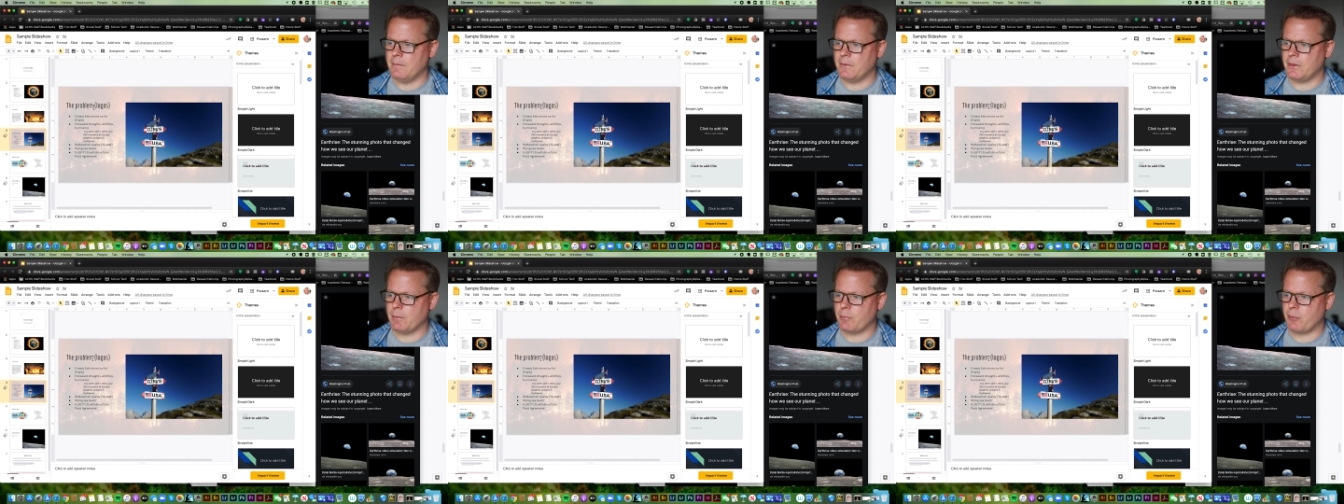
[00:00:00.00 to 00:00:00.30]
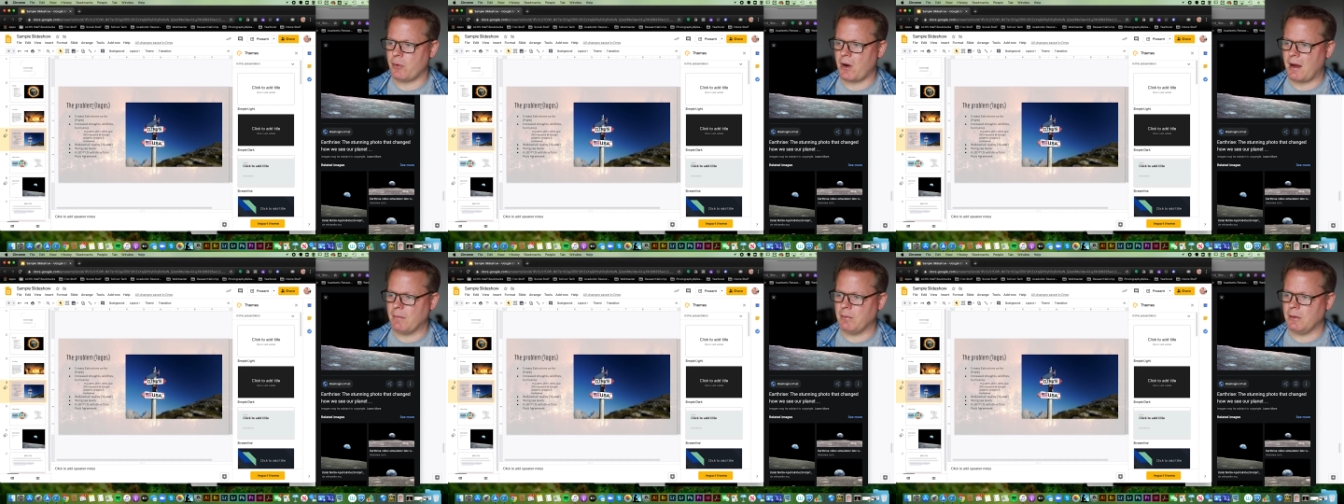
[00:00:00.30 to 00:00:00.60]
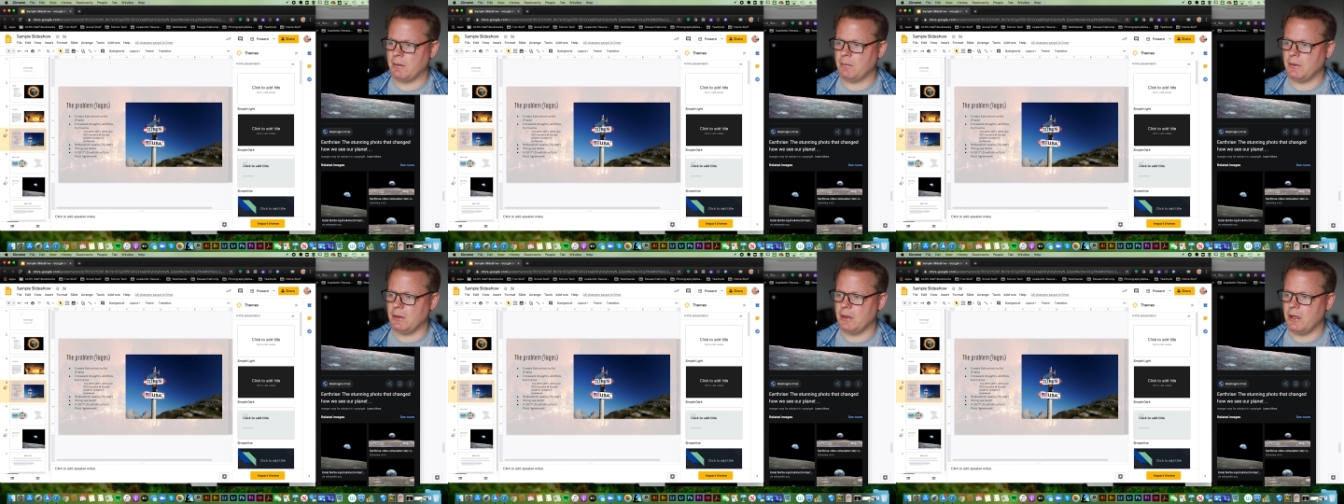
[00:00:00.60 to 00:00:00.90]
The
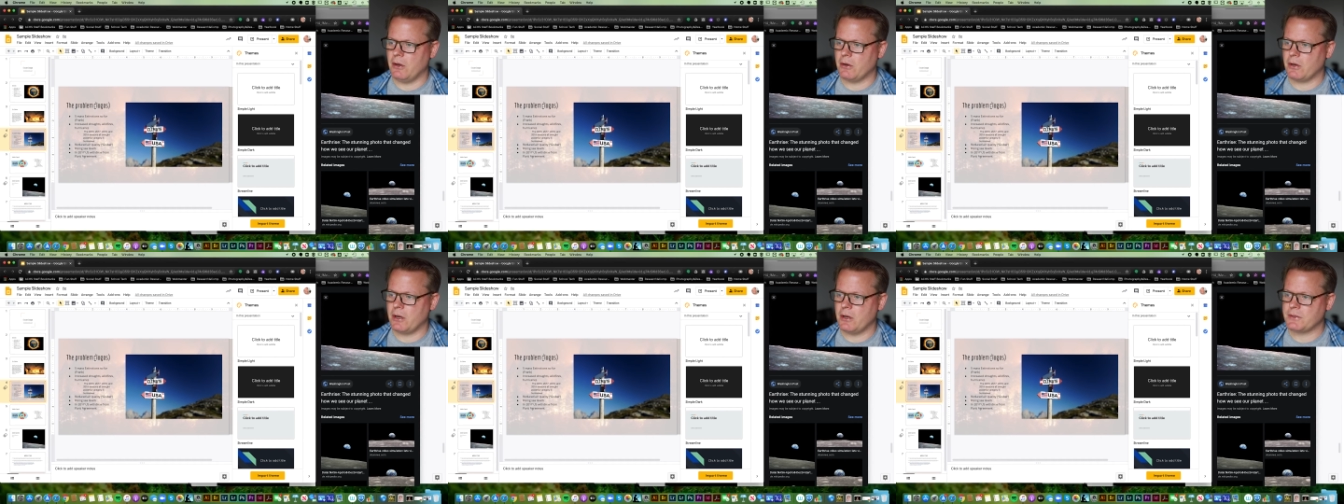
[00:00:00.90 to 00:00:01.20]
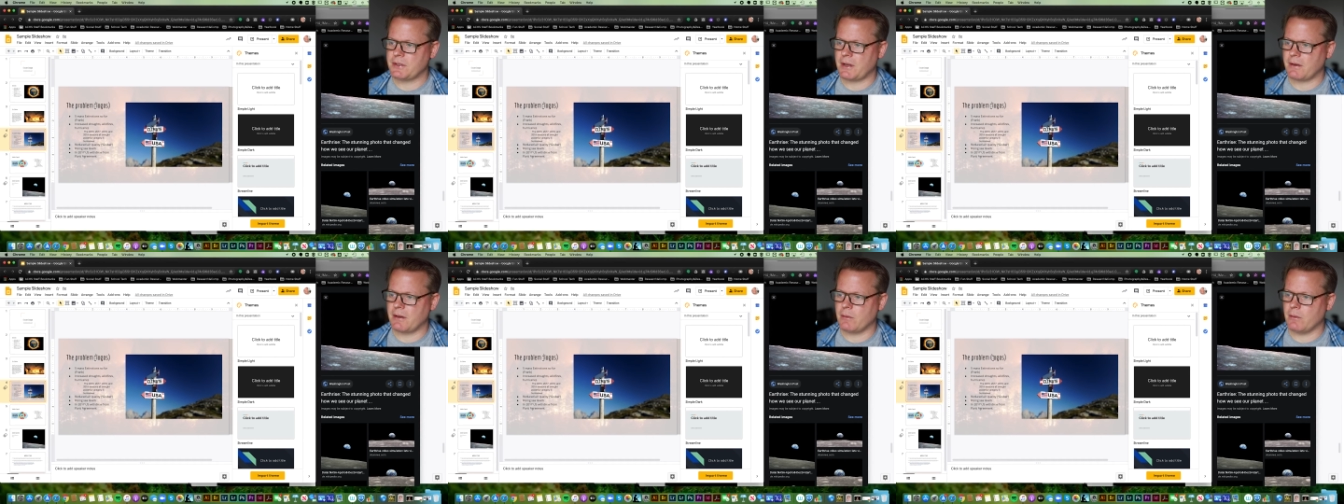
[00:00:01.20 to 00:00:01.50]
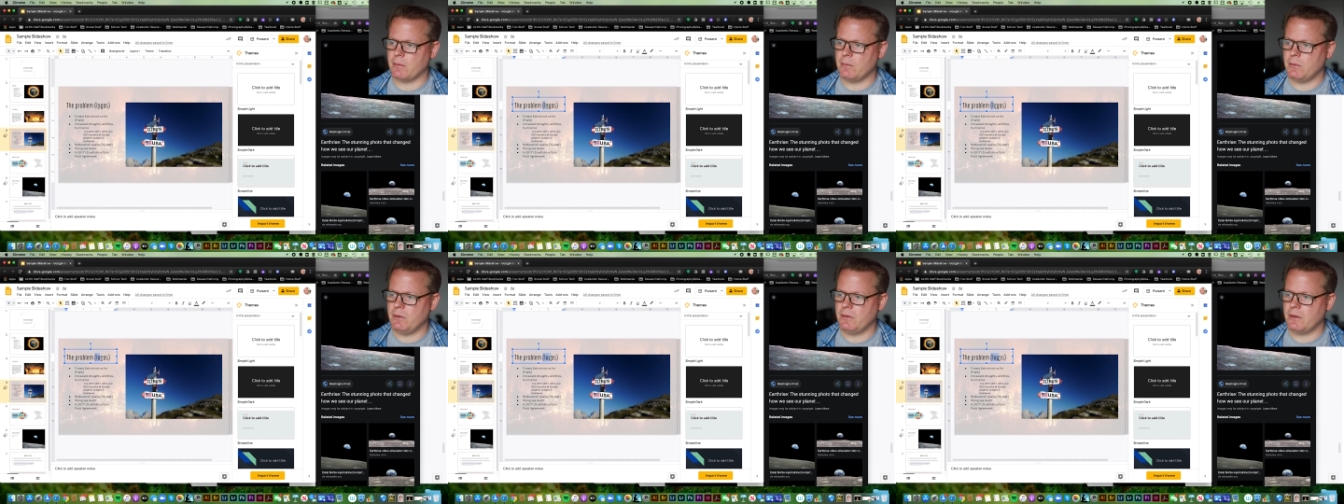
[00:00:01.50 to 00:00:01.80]
problem, logos. I'm going to
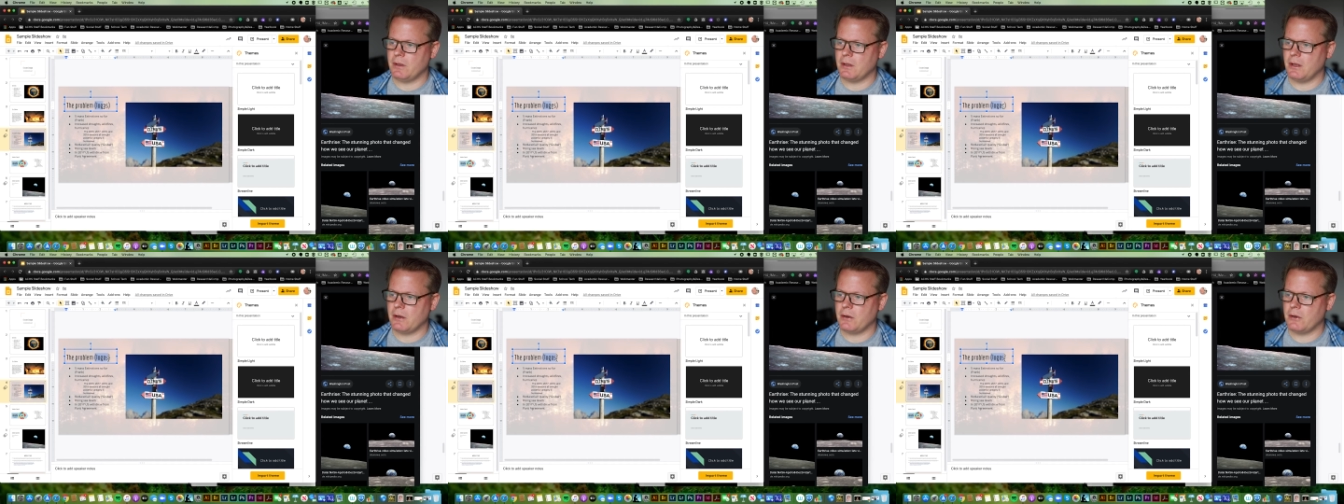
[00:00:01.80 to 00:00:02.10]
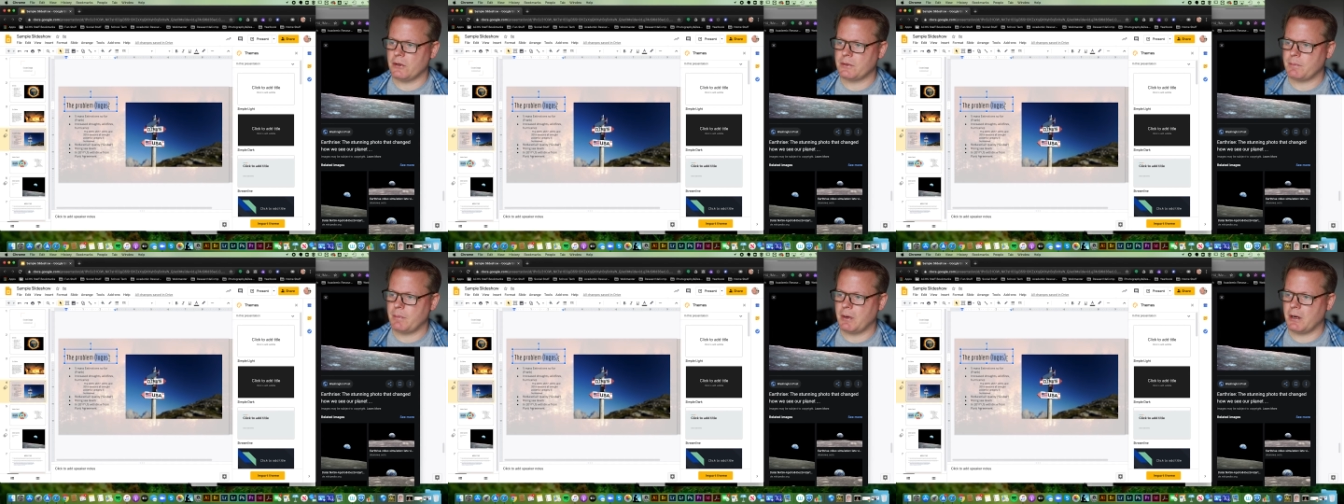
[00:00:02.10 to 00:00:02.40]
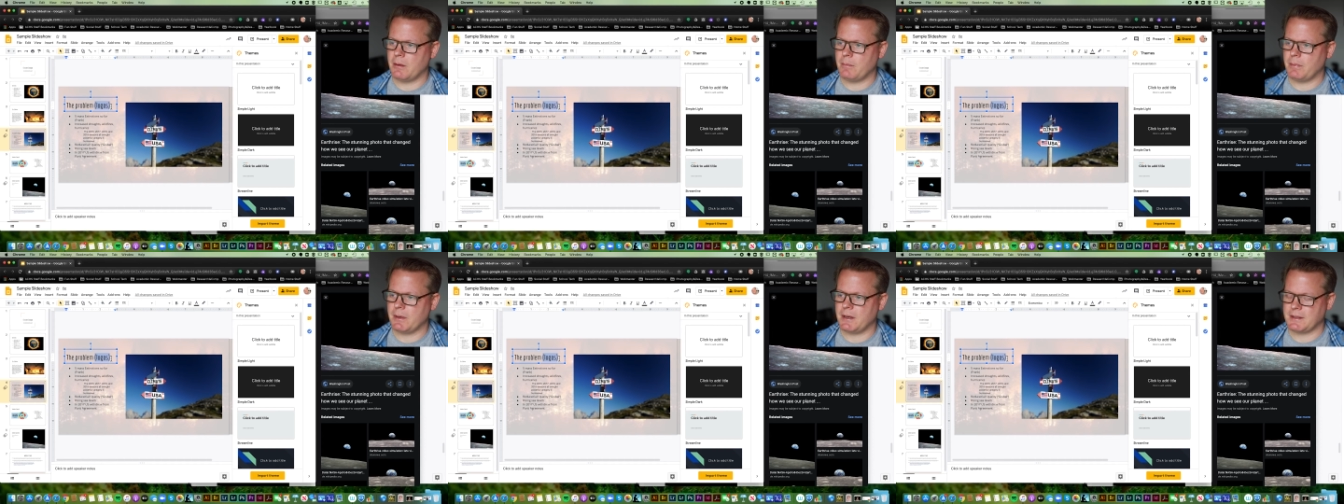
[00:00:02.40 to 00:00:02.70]
remove the logos
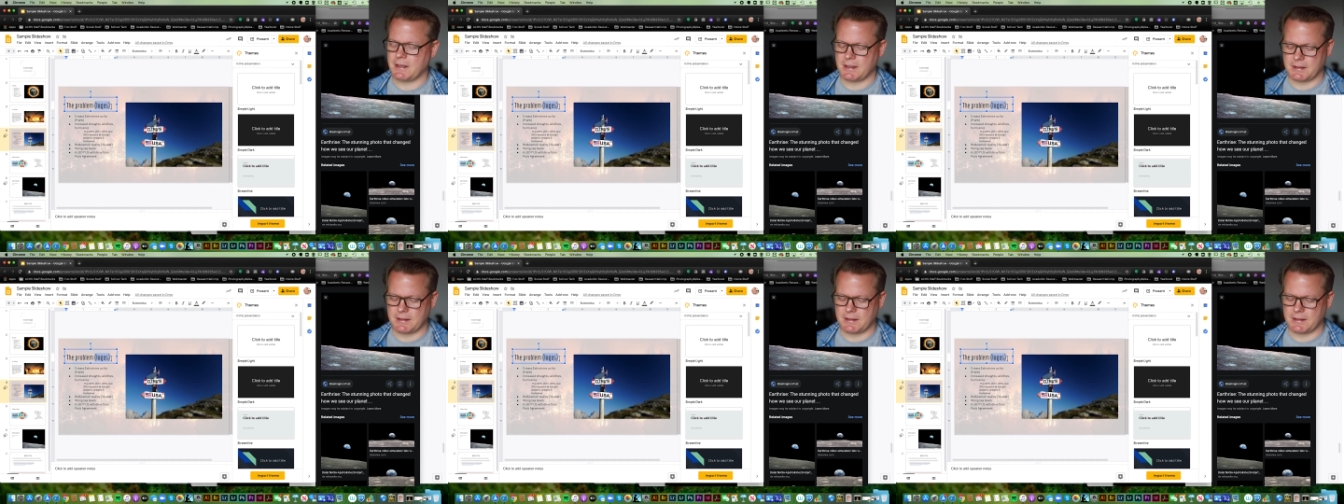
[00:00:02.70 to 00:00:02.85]
part because,